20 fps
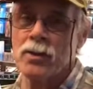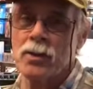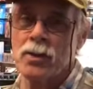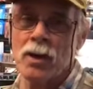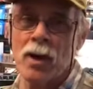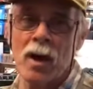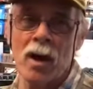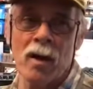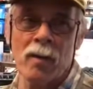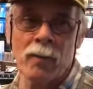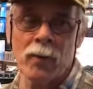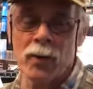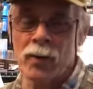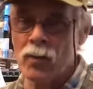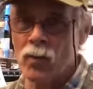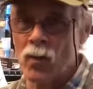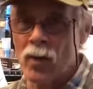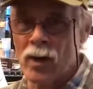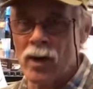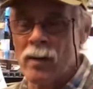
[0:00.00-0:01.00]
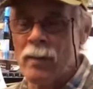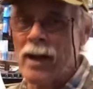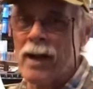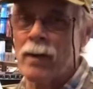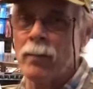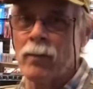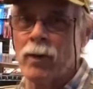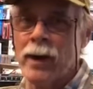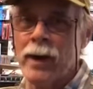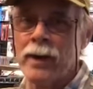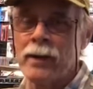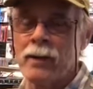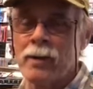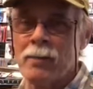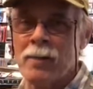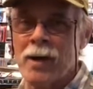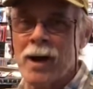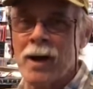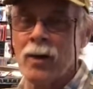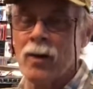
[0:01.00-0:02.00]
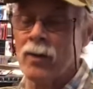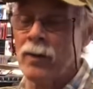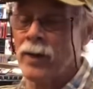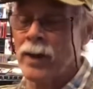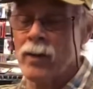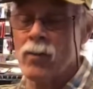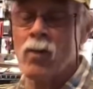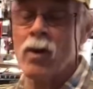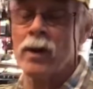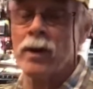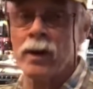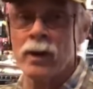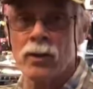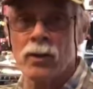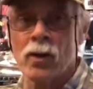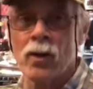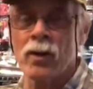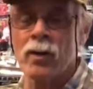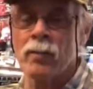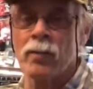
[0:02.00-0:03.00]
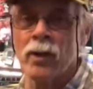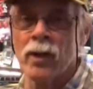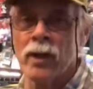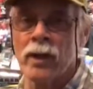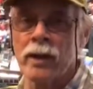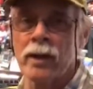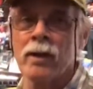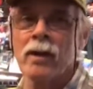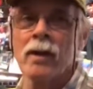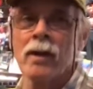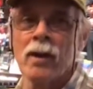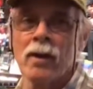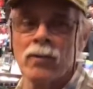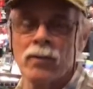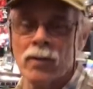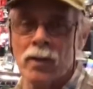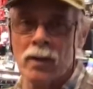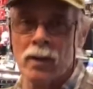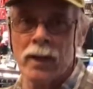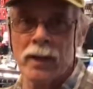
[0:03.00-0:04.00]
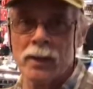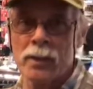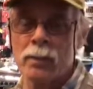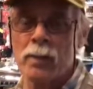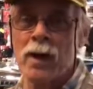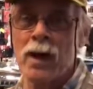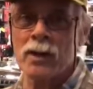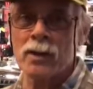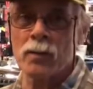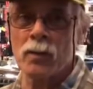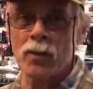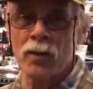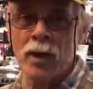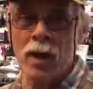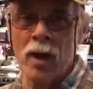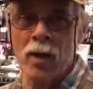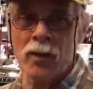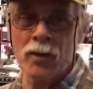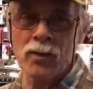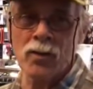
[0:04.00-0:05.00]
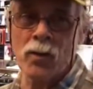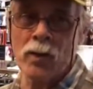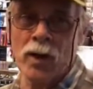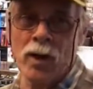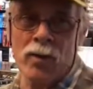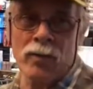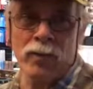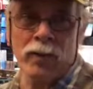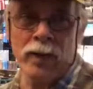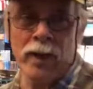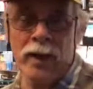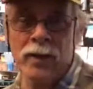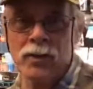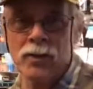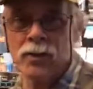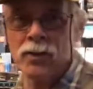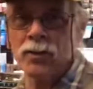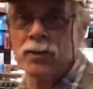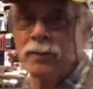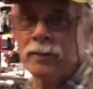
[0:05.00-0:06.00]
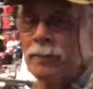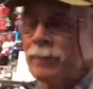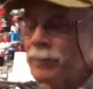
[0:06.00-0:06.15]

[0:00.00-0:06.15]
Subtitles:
shop or isn't worried about a brand and model. They want a guitar to play for the least possible dollars. We offer that too.